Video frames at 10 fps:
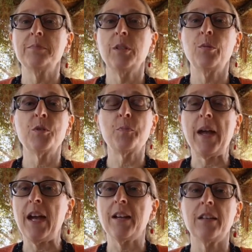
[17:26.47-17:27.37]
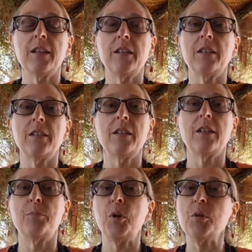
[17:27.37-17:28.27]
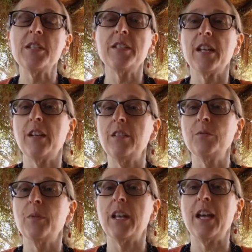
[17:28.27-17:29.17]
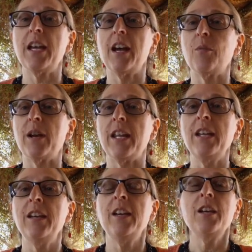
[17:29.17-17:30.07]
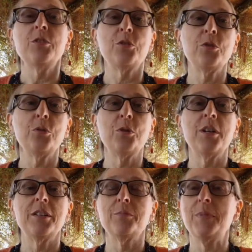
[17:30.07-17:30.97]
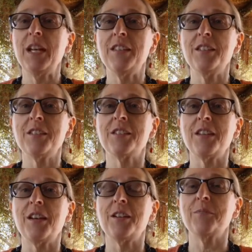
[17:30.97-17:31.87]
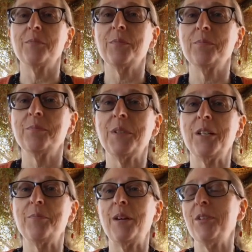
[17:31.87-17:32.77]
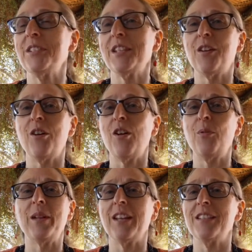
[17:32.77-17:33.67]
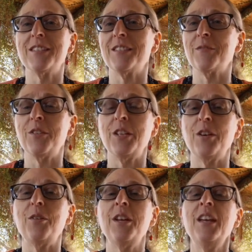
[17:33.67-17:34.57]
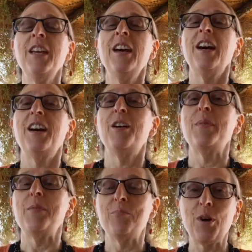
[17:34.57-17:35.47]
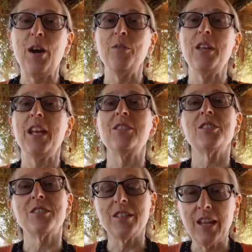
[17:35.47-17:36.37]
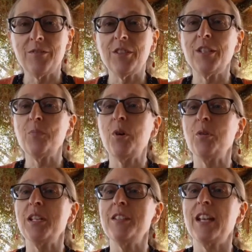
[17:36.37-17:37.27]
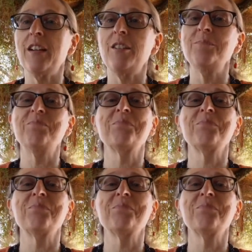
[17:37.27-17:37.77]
It was back in a ponytail when I got ready to be on this, I want to say call, but I guess it's a video. I'm proud that I just left it in a ponytail.